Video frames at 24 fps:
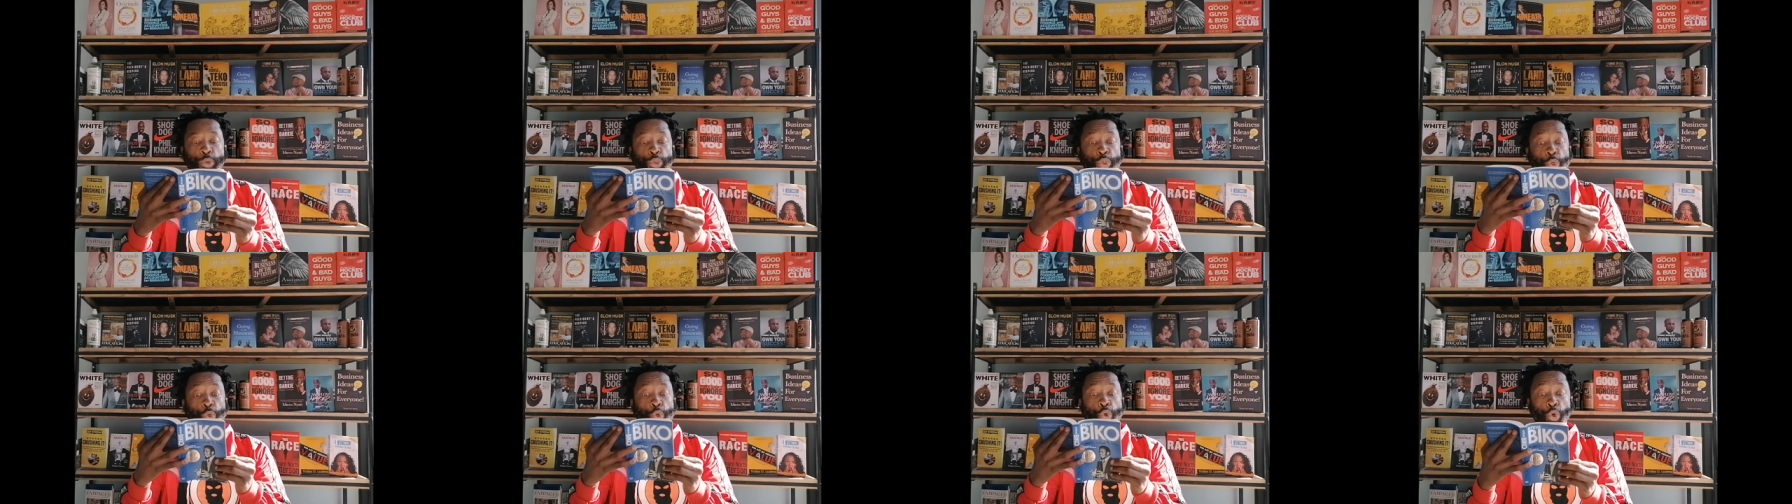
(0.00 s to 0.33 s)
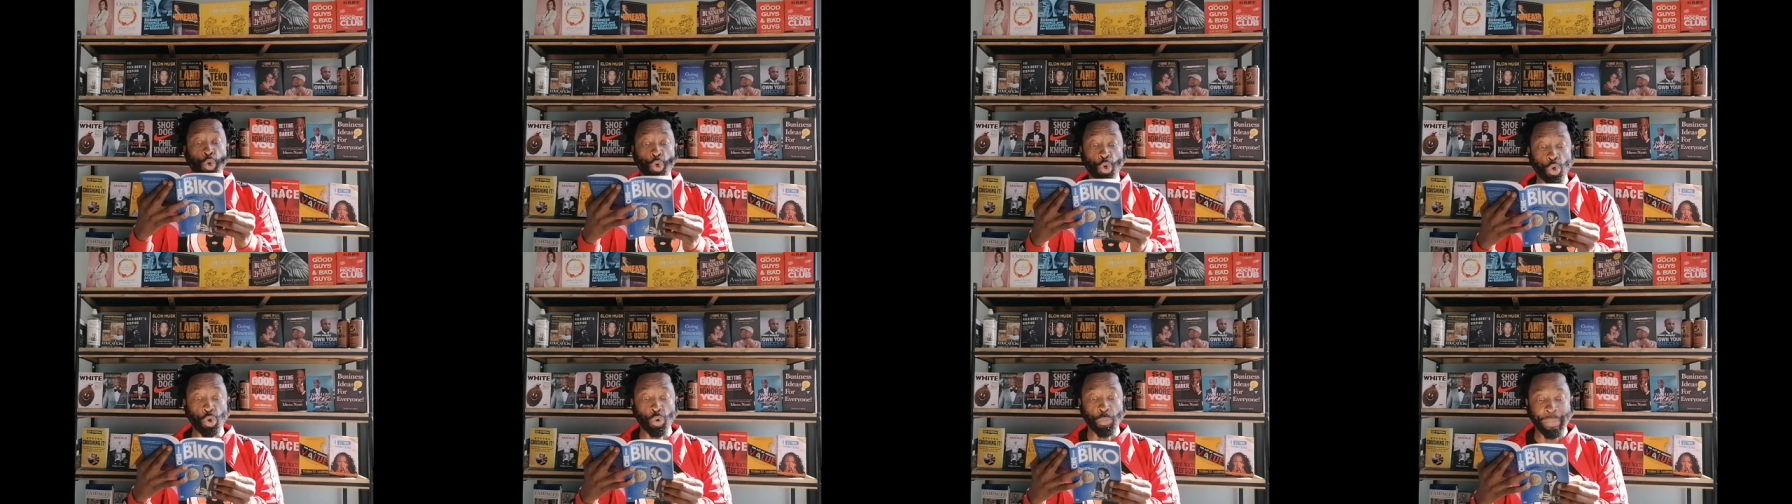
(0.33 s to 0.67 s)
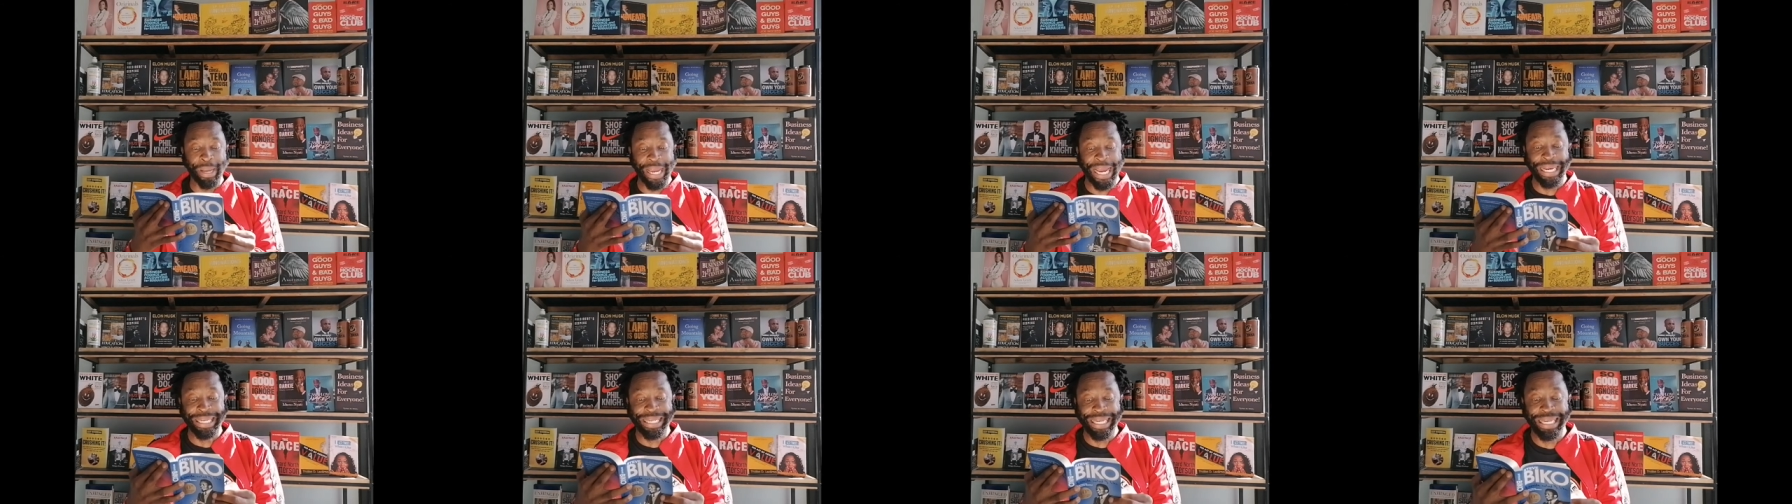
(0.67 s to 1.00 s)
to
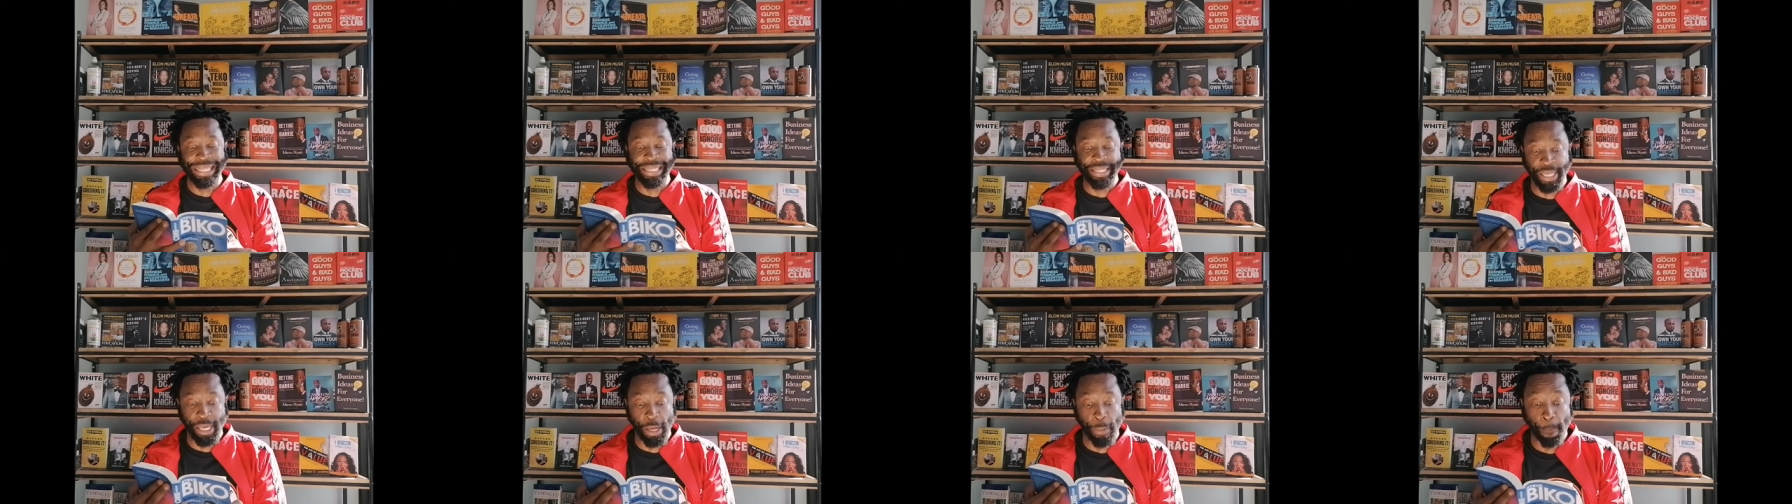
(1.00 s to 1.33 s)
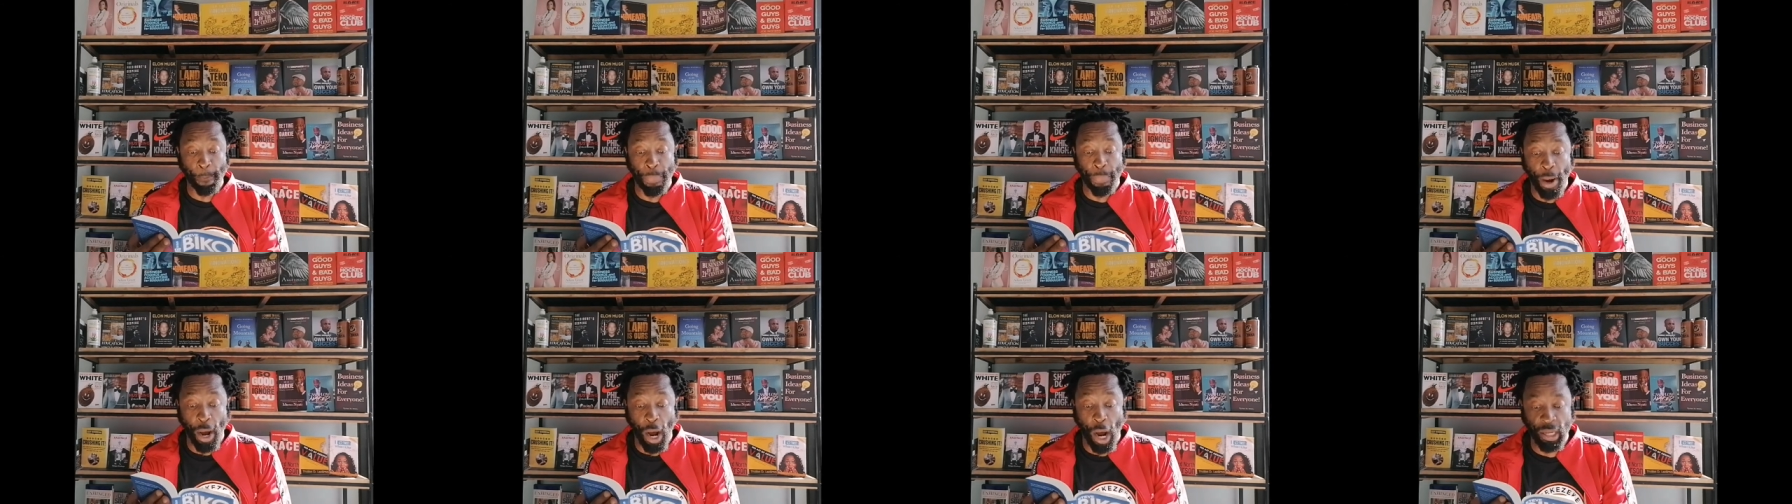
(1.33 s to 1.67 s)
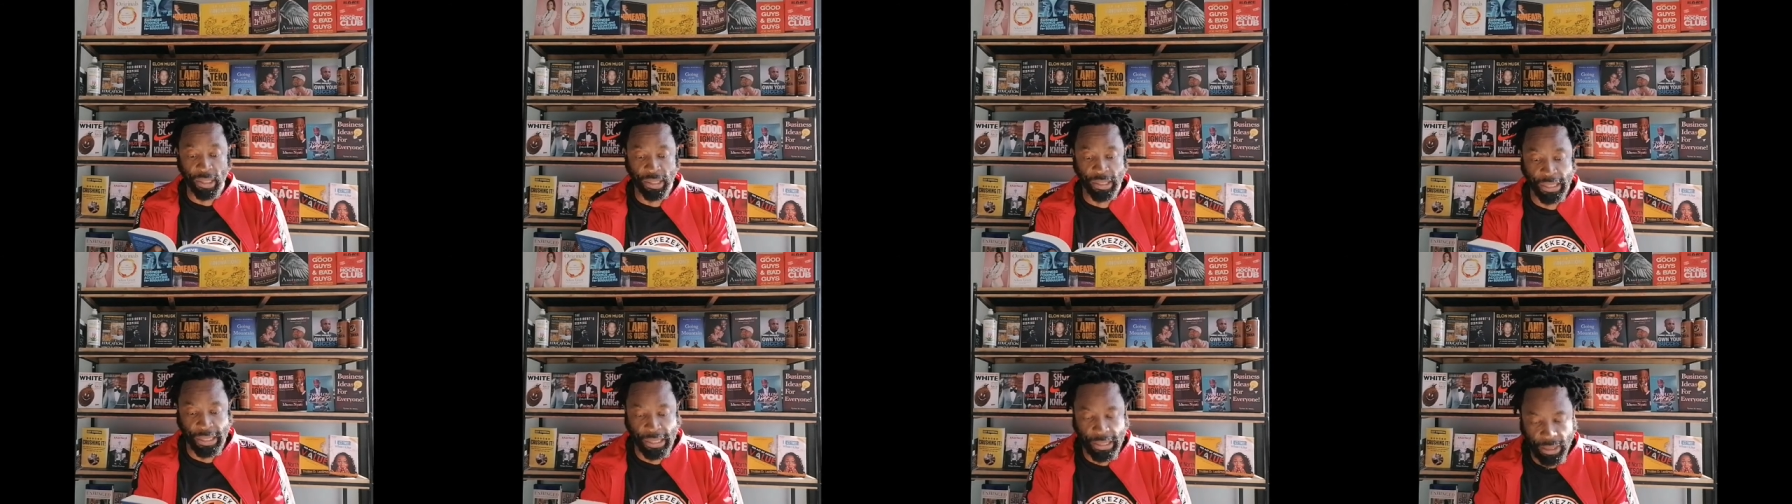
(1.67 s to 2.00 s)
whom it is
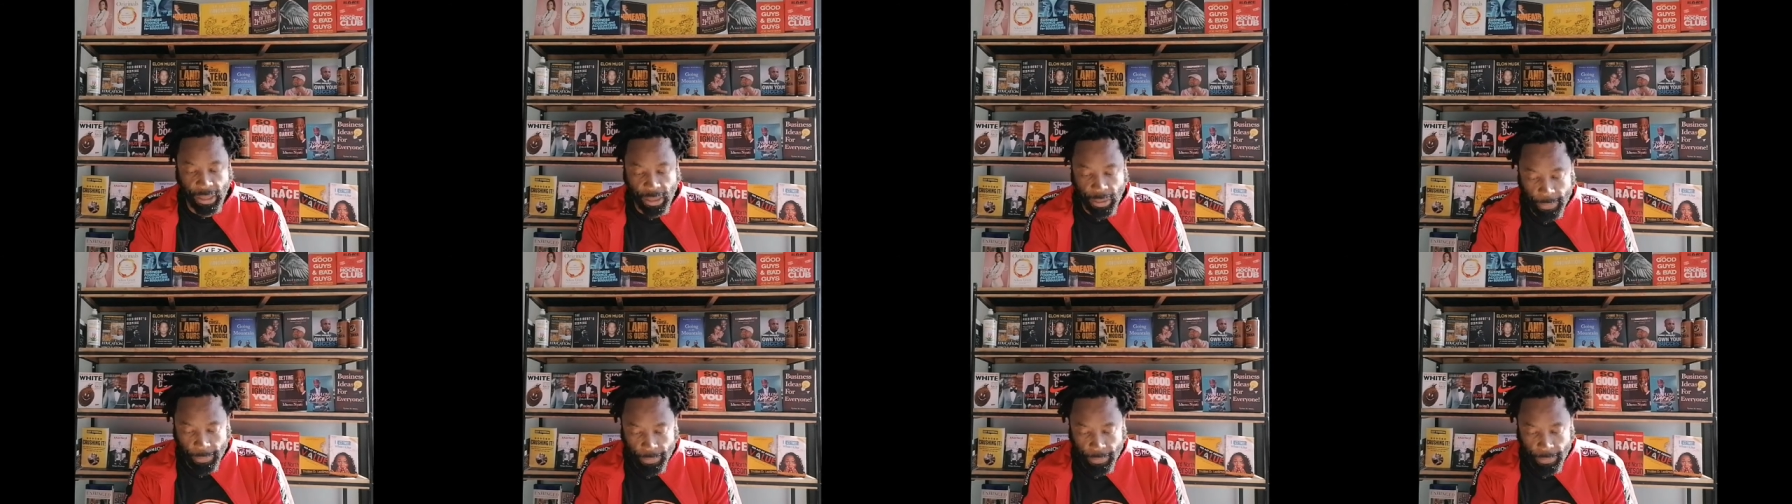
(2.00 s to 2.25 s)
imparted.